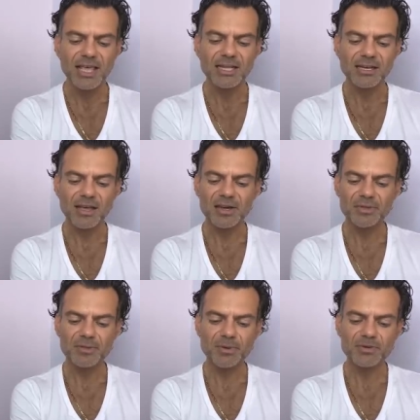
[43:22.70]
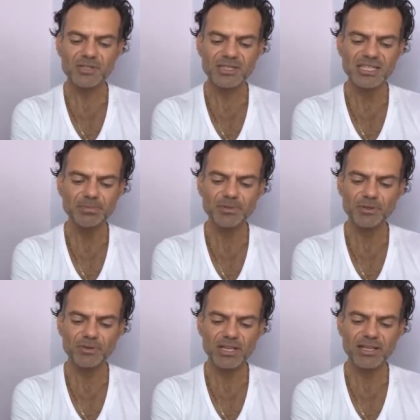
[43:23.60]
in line with the most deep,
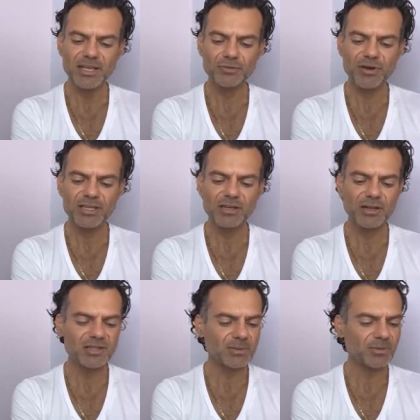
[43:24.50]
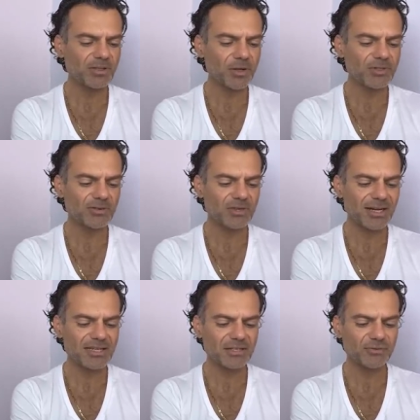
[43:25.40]
unique, and recognizable notes of
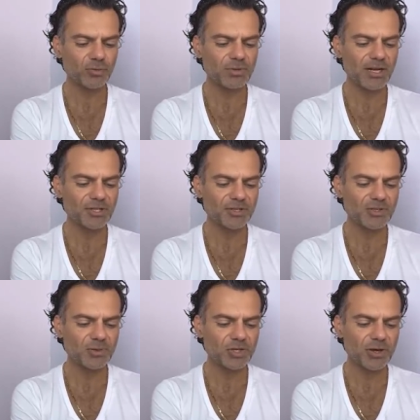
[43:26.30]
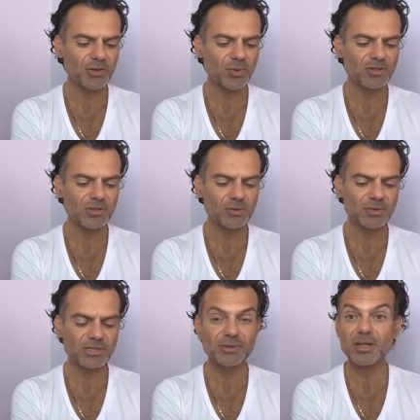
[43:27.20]
the classic formulations, which are the ones that
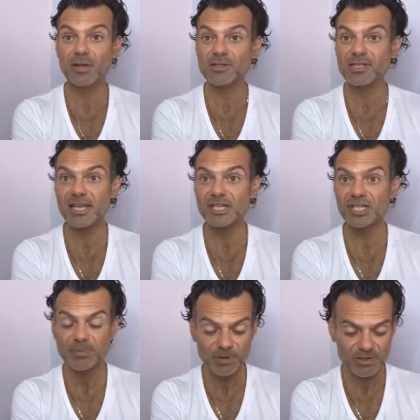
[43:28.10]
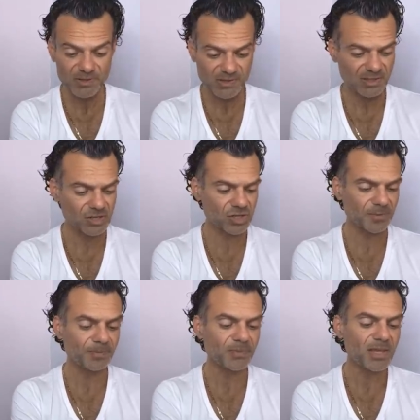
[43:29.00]
also enhance a chypre
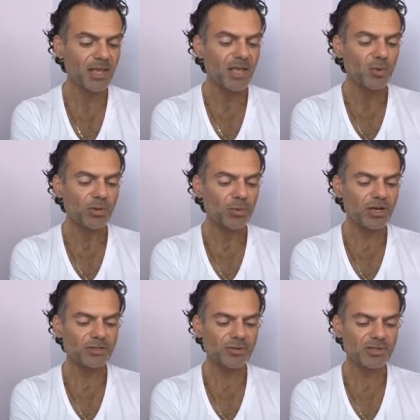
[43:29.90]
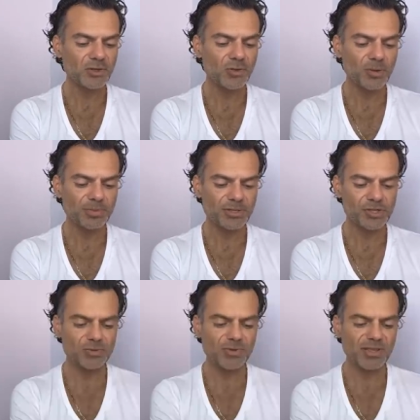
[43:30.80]
signature. We worked on this new
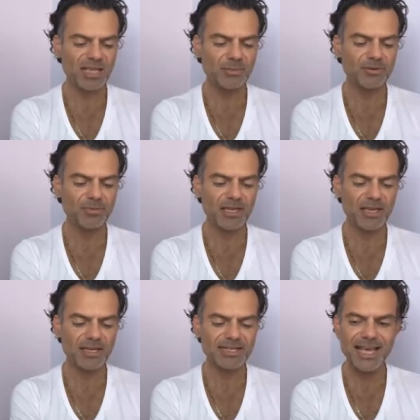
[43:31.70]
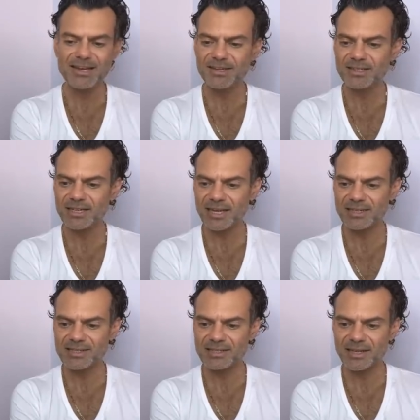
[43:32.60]
composition with the aim of making it elegant and
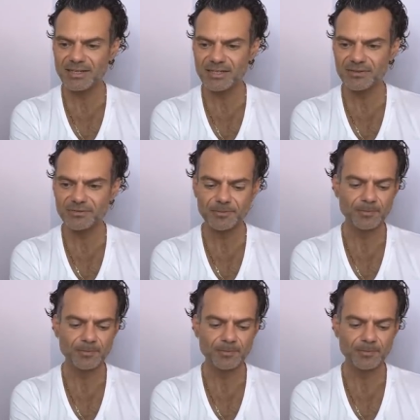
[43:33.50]
distinctive,